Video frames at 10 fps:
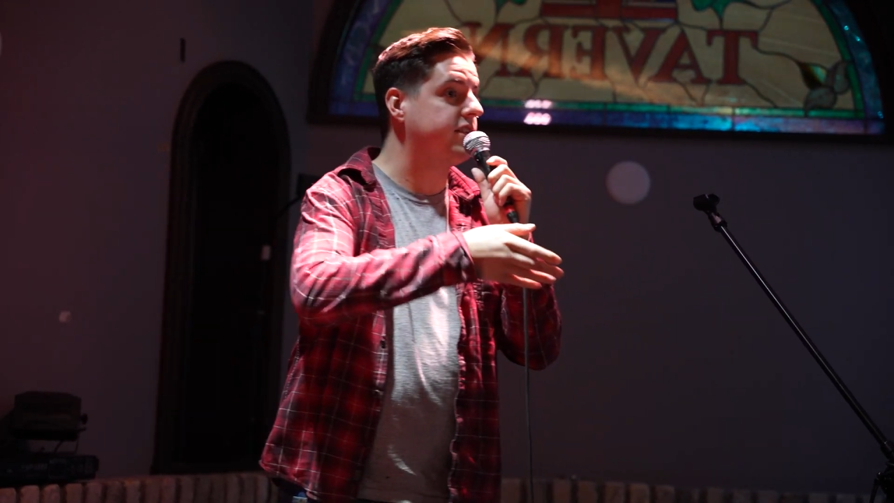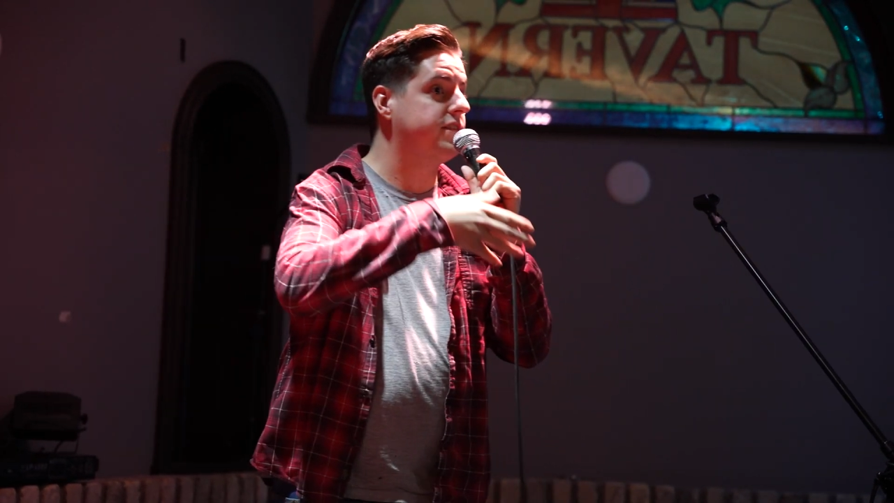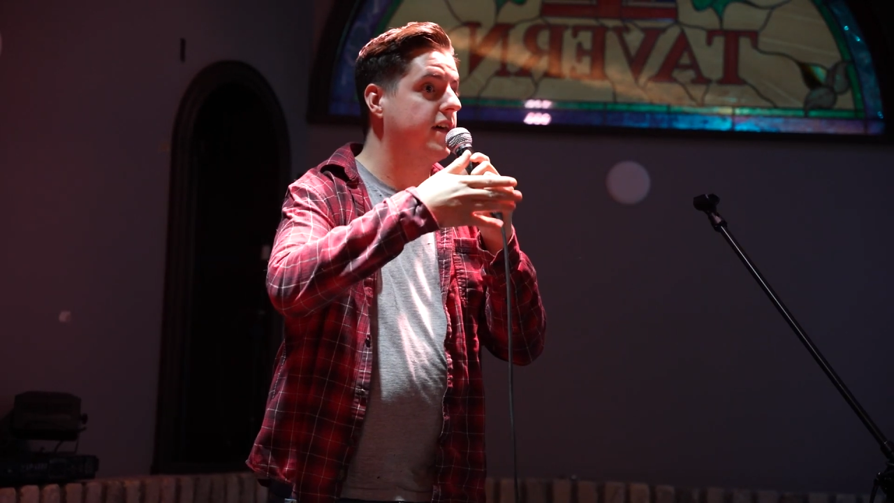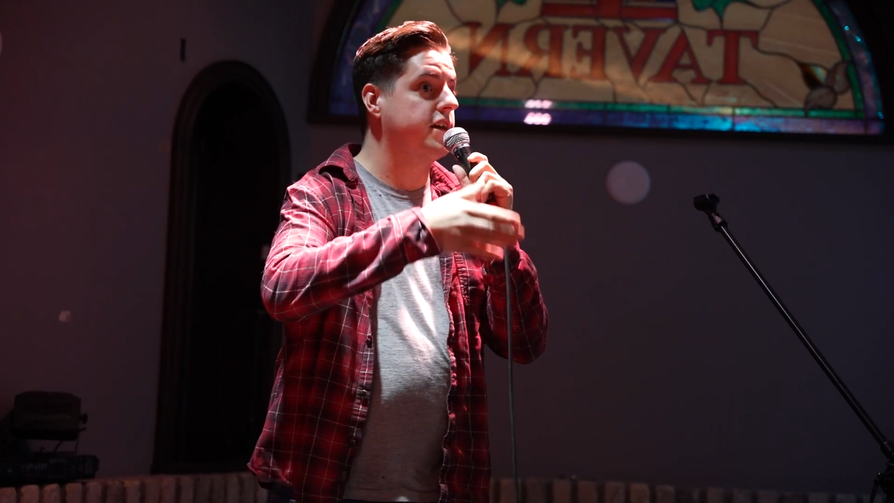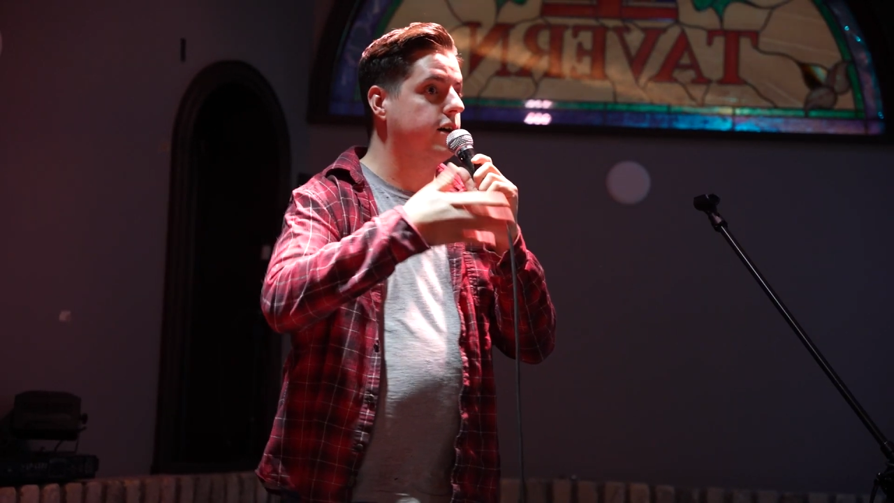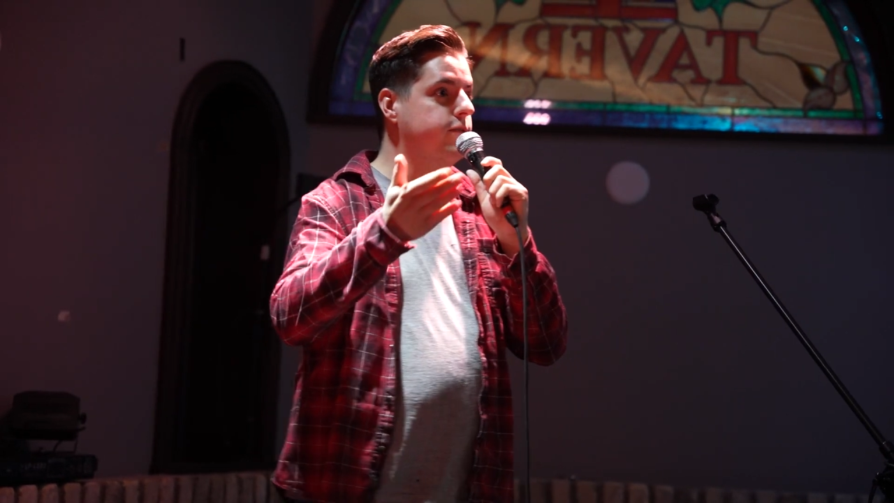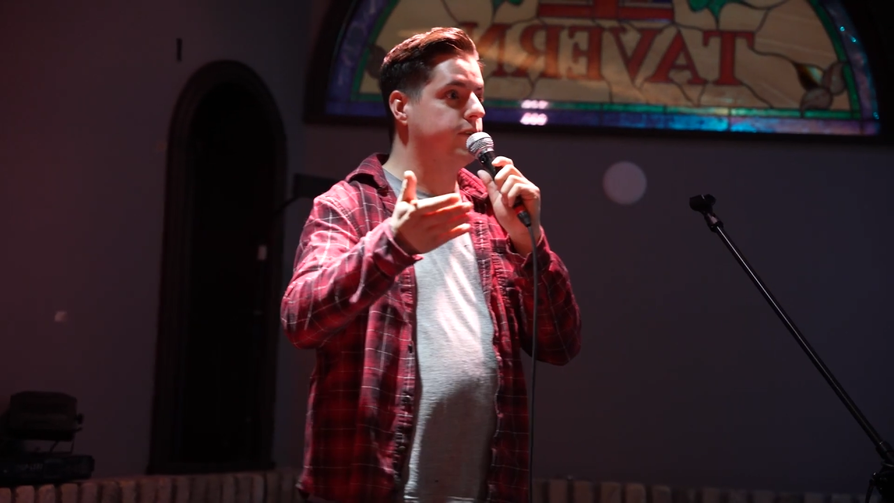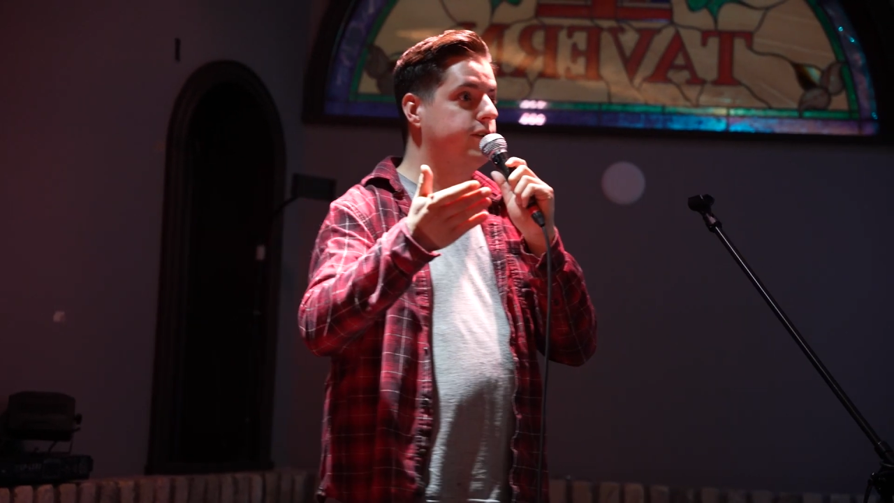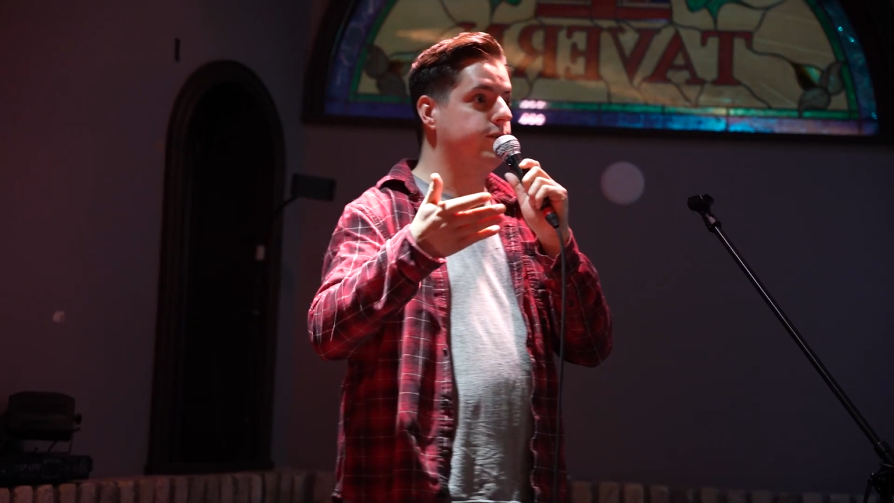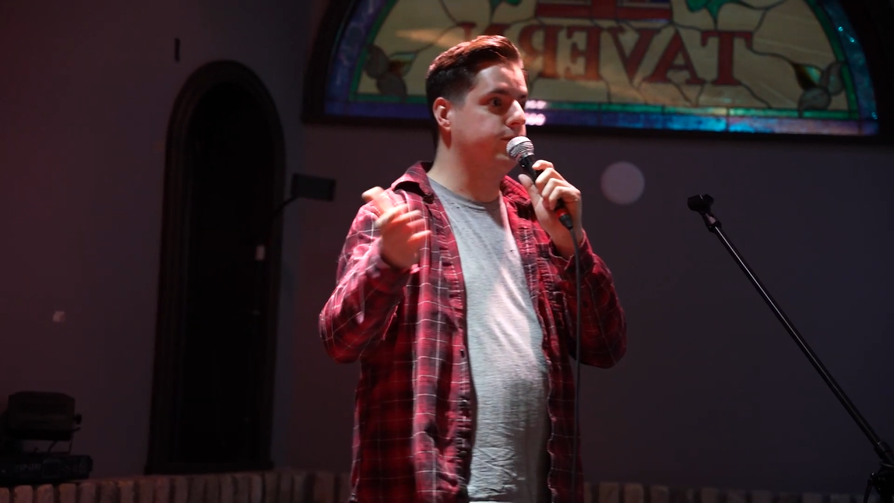is they
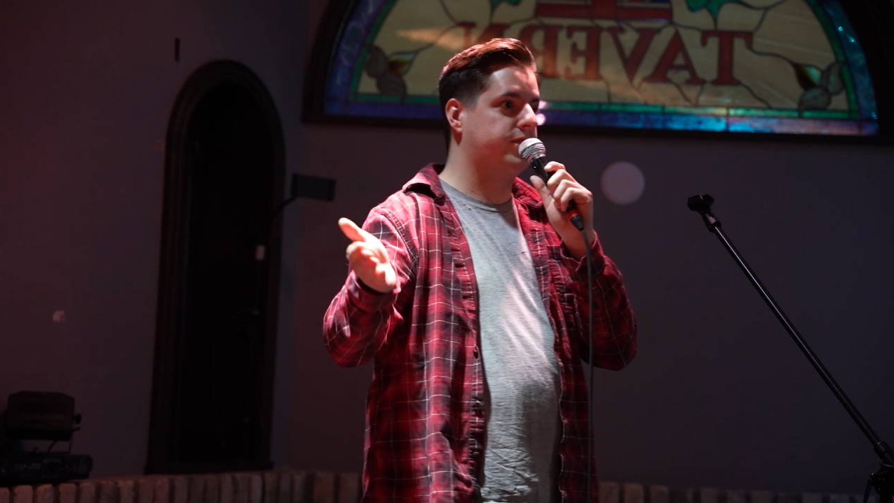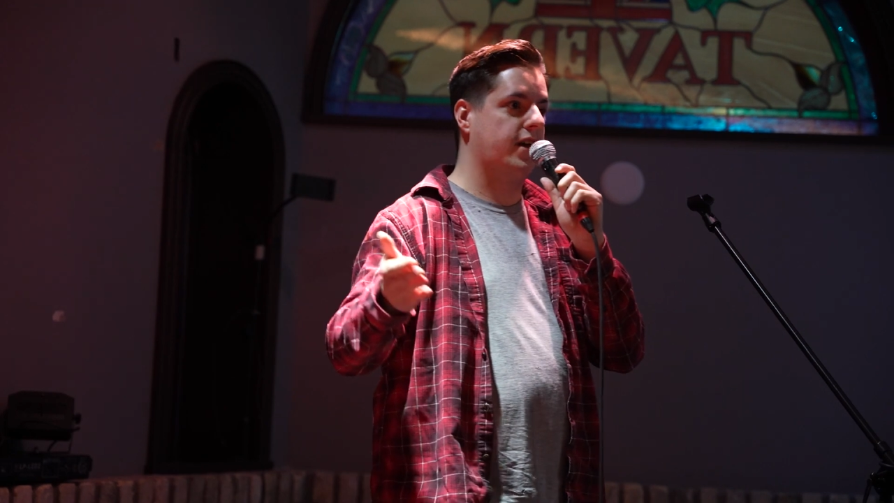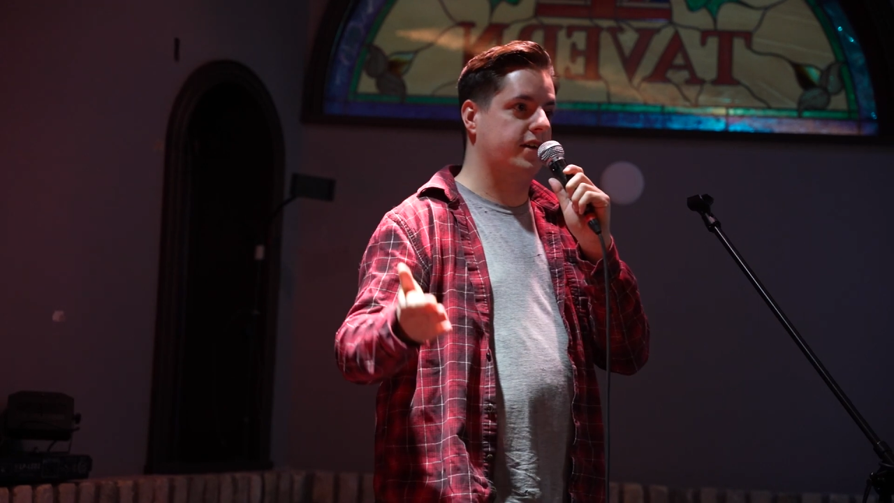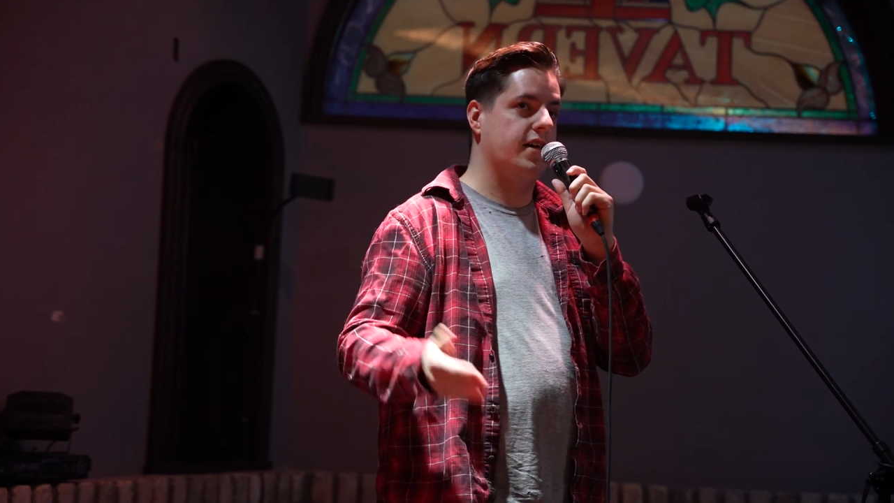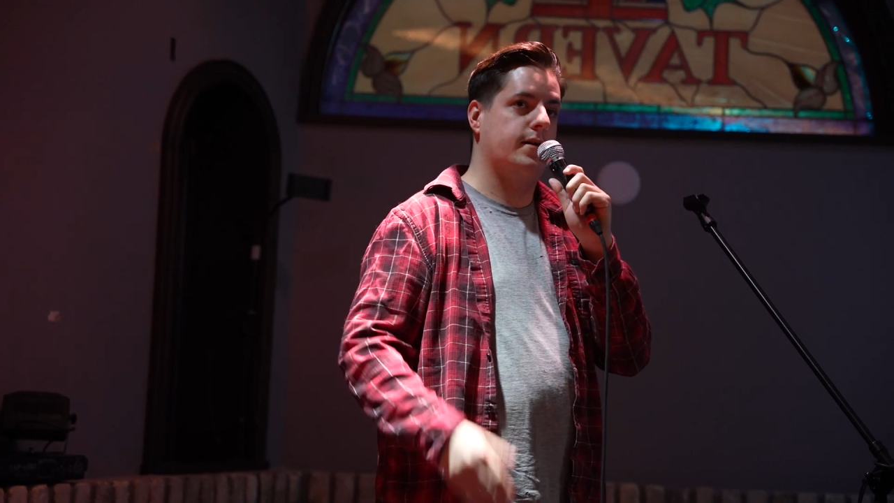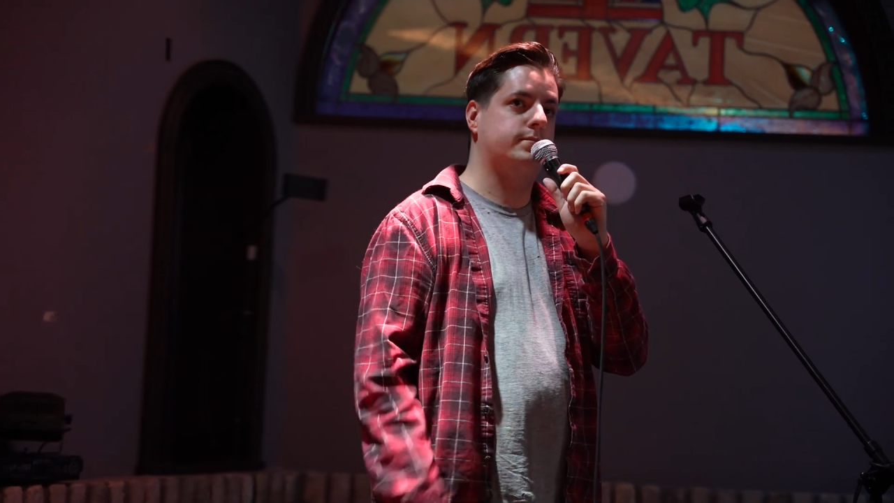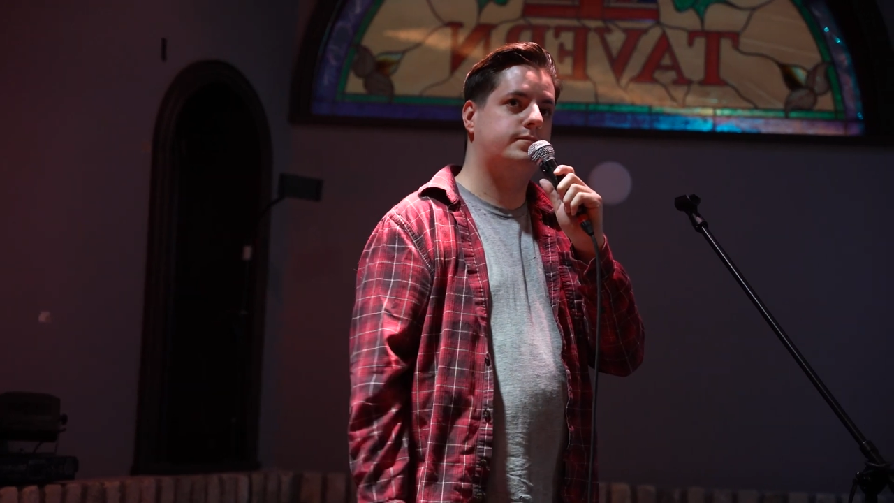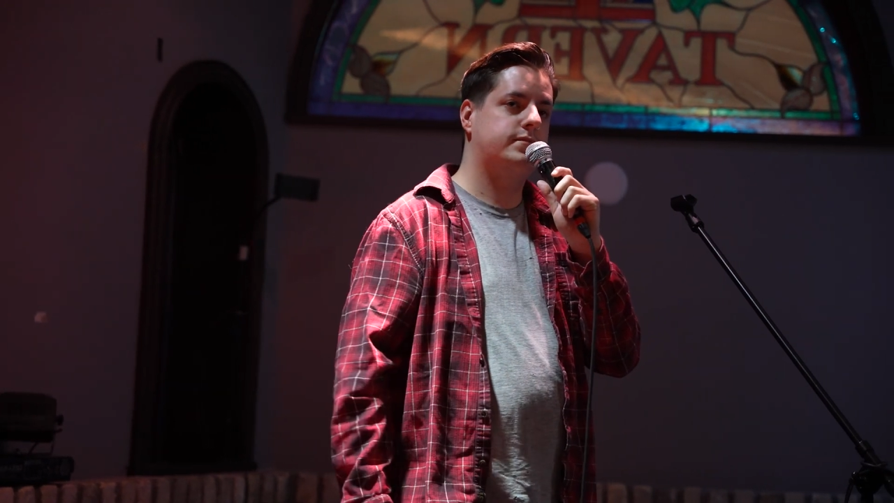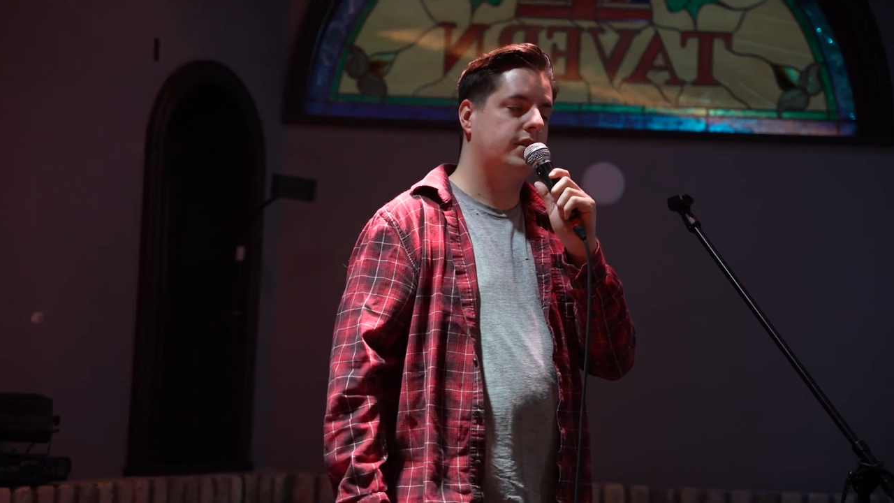overuse they them.